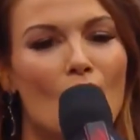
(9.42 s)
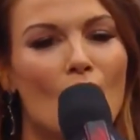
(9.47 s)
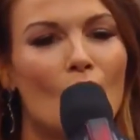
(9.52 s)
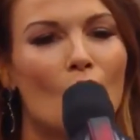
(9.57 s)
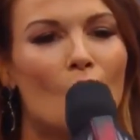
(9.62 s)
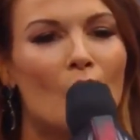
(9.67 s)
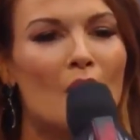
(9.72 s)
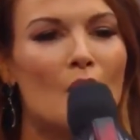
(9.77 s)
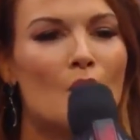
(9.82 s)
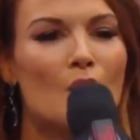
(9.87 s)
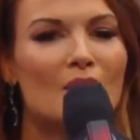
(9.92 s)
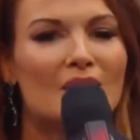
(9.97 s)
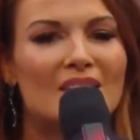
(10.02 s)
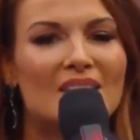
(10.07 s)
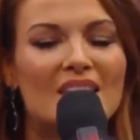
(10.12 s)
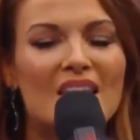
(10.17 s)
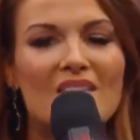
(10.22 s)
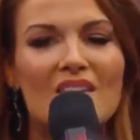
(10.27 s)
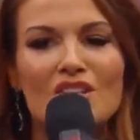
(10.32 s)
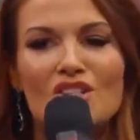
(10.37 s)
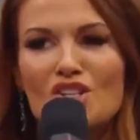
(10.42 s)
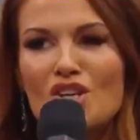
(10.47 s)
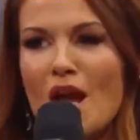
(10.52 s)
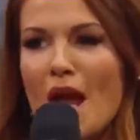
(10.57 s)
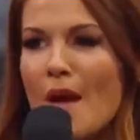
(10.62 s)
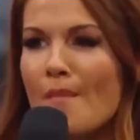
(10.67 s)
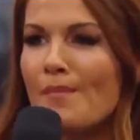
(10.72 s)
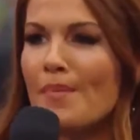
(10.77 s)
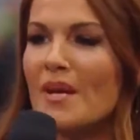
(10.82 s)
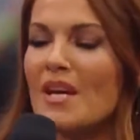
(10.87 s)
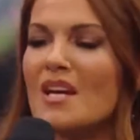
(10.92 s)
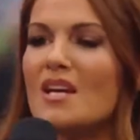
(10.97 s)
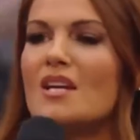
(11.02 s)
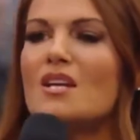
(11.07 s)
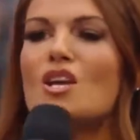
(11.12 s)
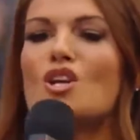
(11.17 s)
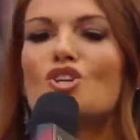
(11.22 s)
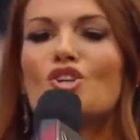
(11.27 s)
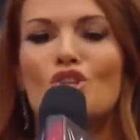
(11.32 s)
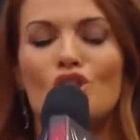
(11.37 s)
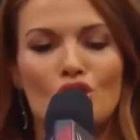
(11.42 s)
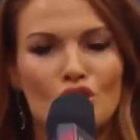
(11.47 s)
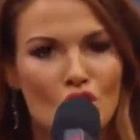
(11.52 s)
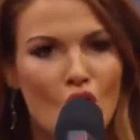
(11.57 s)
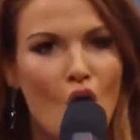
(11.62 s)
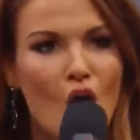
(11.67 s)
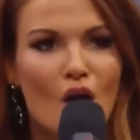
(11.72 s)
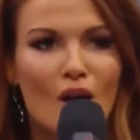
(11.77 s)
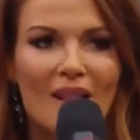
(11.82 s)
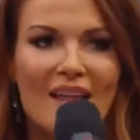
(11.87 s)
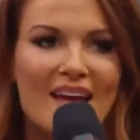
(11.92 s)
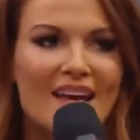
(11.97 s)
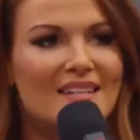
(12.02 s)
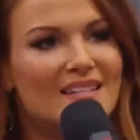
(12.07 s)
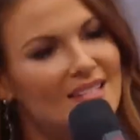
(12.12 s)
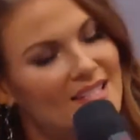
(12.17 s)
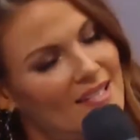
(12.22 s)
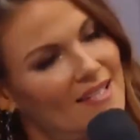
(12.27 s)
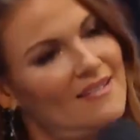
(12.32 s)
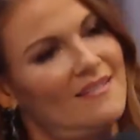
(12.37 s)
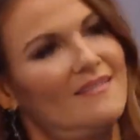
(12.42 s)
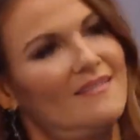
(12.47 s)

we will see the champion, Charlotte,